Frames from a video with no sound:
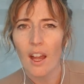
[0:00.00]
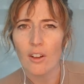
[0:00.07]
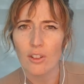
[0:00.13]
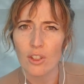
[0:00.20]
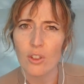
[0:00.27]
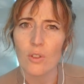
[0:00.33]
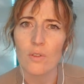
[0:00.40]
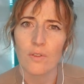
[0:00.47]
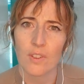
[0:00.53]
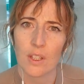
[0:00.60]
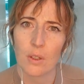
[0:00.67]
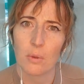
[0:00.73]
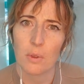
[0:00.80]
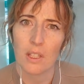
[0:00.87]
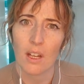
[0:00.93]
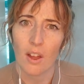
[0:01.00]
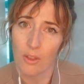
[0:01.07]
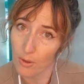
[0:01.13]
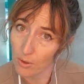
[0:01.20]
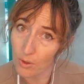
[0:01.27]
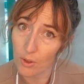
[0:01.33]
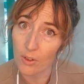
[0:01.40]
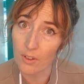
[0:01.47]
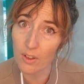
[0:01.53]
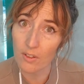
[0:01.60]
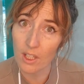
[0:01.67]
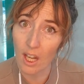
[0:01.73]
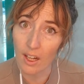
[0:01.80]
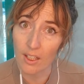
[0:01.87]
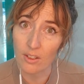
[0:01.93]
How do you feel when others are
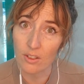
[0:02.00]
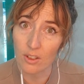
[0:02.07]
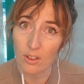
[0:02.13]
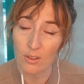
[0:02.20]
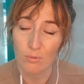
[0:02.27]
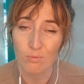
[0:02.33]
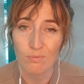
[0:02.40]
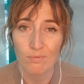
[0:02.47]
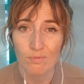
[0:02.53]
kind to you?